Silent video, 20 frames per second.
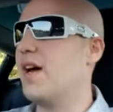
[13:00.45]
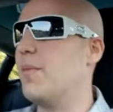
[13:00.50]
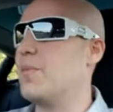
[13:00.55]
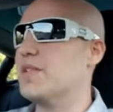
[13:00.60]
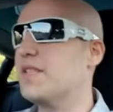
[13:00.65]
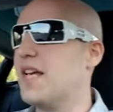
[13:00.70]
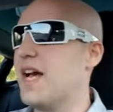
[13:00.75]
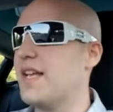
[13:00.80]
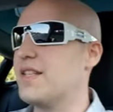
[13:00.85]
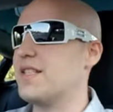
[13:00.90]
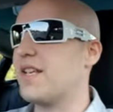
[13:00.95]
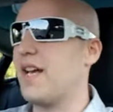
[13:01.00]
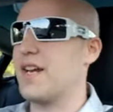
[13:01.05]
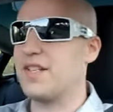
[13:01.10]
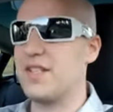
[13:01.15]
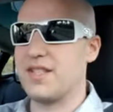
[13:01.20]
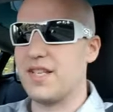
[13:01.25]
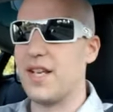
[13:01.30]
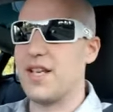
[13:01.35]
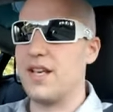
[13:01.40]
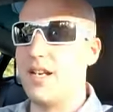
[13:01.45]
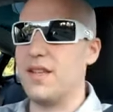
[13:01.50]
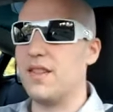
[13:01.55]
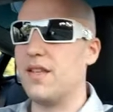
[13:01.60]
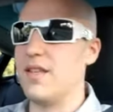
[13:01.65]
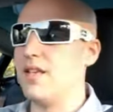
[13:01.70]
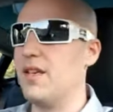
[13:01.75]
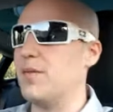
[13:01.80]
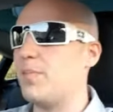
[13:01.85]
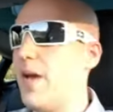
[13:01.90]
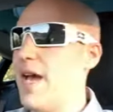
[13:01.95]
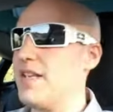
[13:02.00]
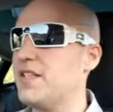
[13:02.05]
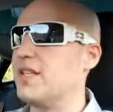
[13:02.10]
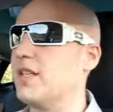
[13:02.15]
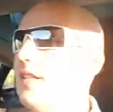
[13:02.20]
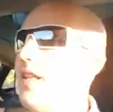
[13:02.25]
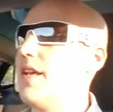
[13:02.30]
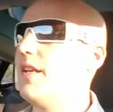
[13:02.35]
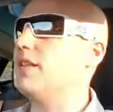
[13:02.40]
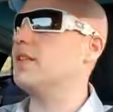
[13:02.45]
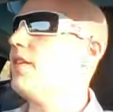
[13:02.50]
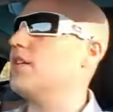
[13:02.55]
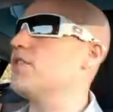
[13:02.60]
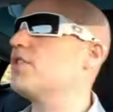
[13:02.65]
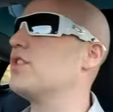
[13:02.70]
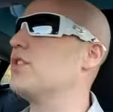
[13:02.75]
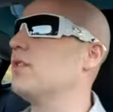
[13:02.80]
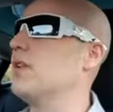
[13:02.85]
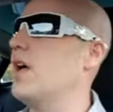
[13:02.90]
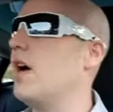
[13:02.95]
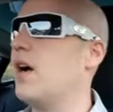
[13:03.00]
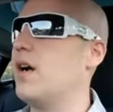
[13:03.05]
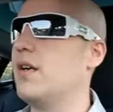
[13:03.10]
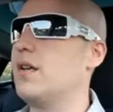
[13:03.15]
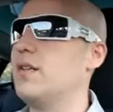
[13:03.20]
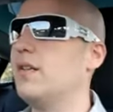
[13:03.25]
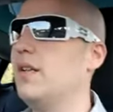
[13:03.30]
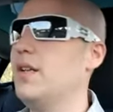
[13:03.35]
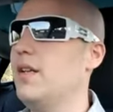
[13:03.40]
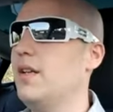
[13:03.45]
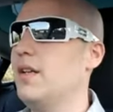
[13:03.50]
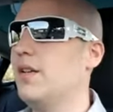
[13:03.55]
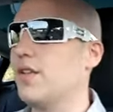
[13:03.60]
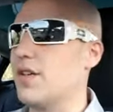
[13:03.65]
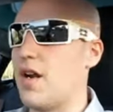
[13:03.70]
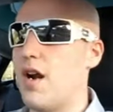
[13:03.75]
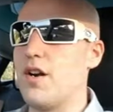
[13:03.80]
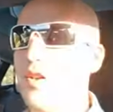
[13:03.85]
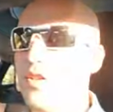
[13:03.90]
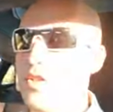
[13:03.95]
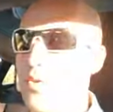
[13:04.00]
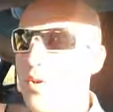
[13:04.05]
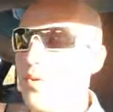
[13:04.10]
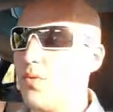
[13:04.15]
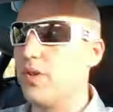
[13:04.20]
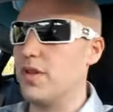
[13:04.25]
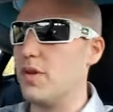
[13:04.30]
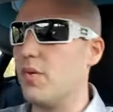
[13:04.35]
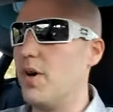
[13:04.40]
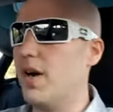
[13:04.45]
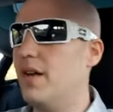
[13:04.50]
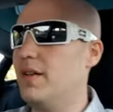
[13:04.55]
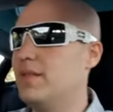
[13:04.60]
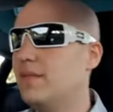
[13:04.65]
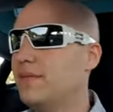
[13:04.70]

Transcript: Besides kind of sticking in the passing lane a little too long, the car's doing really well.